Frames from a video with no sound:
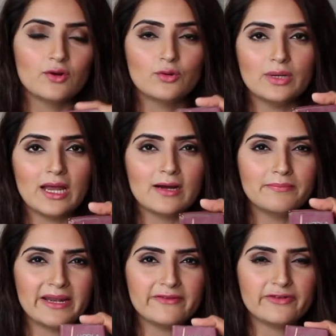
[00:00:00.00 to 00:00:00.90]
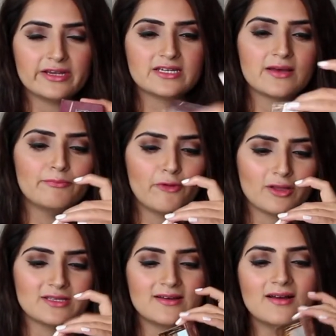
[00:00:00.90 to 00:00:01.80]
Hoola Benefit
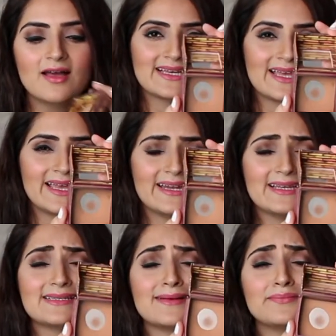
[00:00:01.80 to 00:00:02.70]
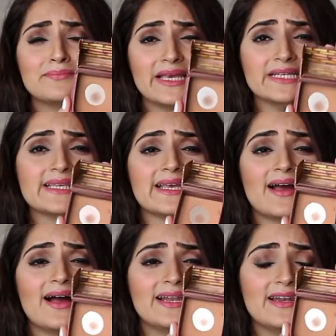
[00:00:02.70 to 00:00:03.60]
bronzer. It is amazing.
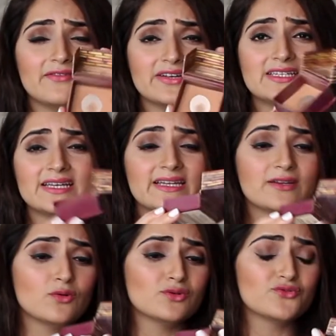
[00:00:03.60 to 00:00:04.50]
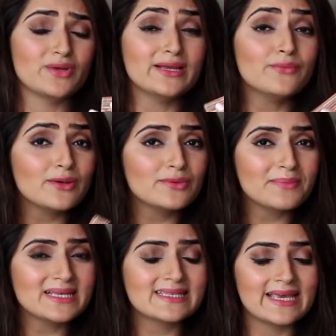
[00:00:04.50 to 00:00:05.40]
I love it. It goes really well with
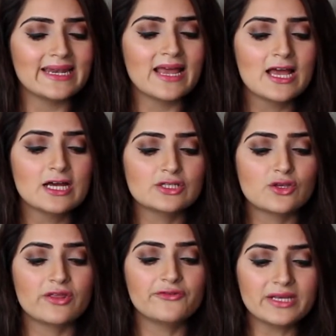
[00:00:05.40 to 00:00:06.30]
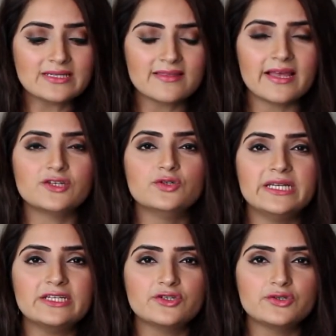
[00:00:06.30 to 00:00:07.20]
my skin. So the reason that you
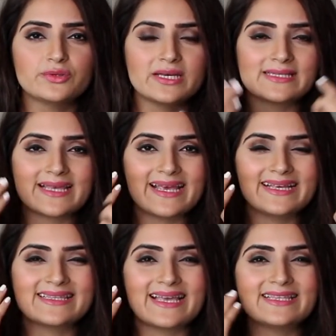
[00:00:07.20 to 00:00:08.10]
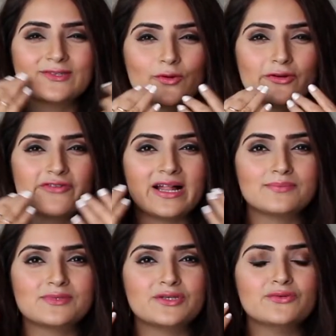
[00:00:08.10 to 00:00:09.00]
need to do this is it sort of
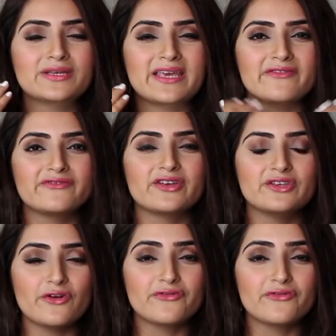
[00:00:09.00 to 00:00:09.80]
helps you give your